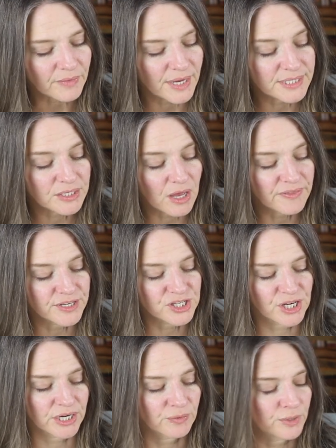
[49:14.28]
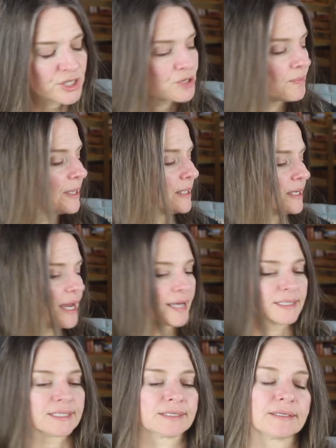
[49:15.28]
I saw that Jane Richmond
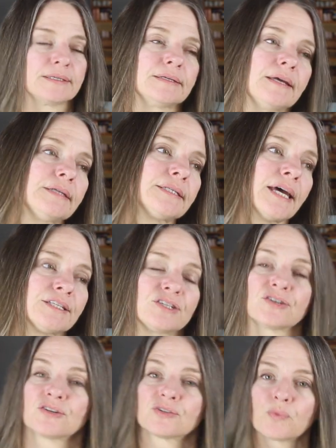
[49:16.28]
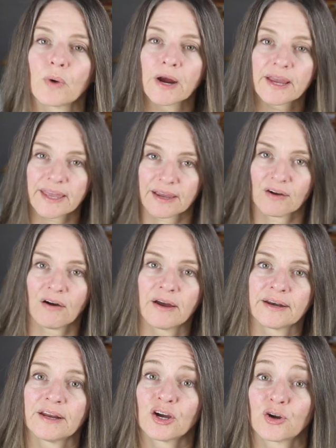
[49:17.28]
has testers working
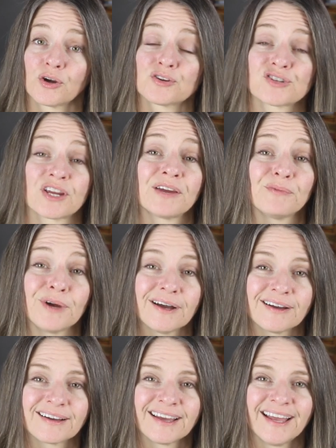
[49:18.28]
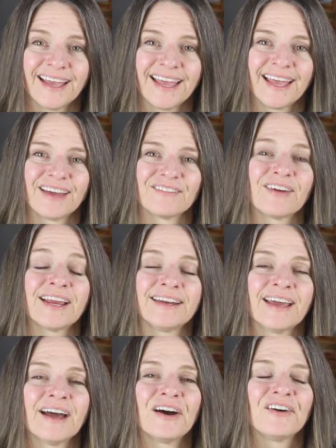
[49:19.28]
on a crochet rug right
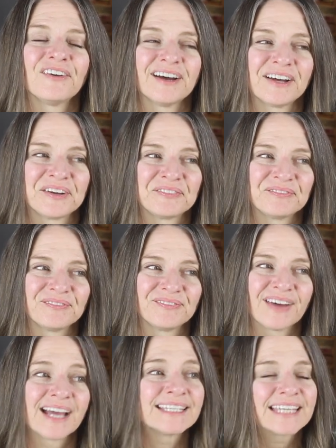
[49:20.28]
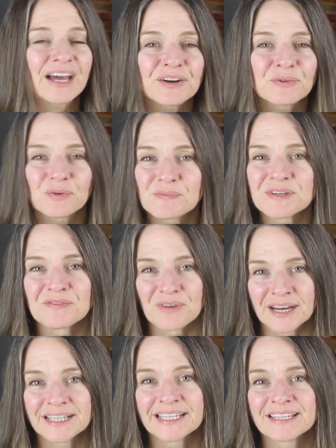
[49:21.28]
now. Um, I doubt it will be
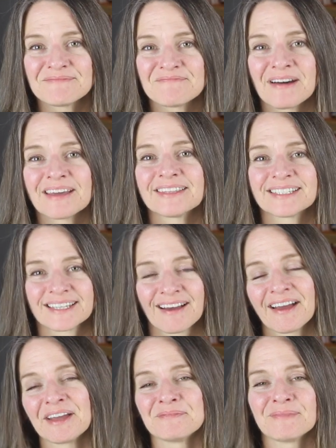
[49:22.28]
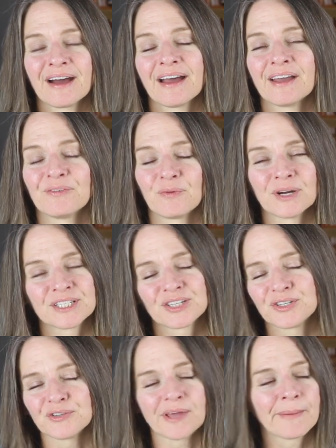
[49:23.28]
ready by the time I want
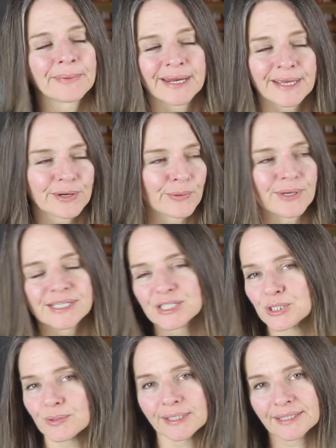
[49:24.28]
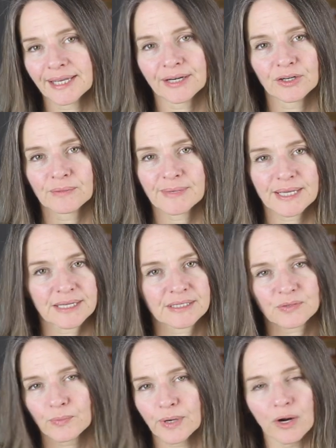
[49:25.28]
to do that, but I could always do it later
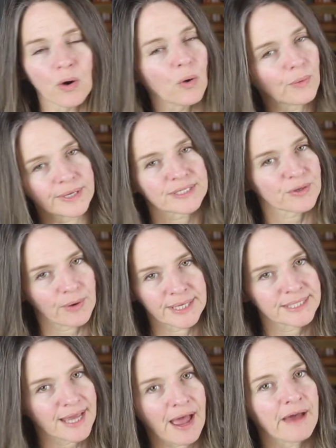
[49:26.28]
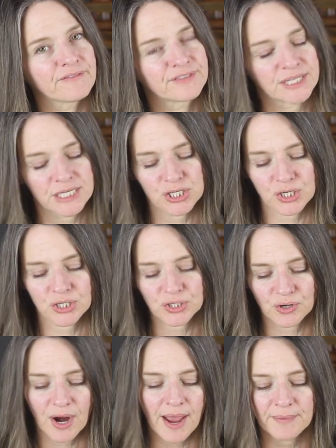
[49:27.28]
because we're always going to have t-shirt
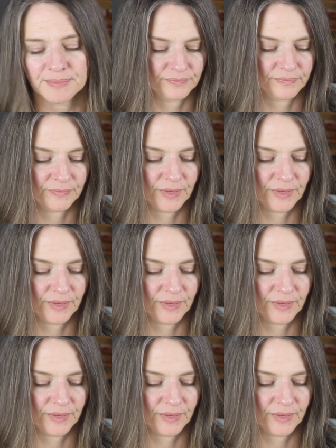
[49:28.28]
scraps.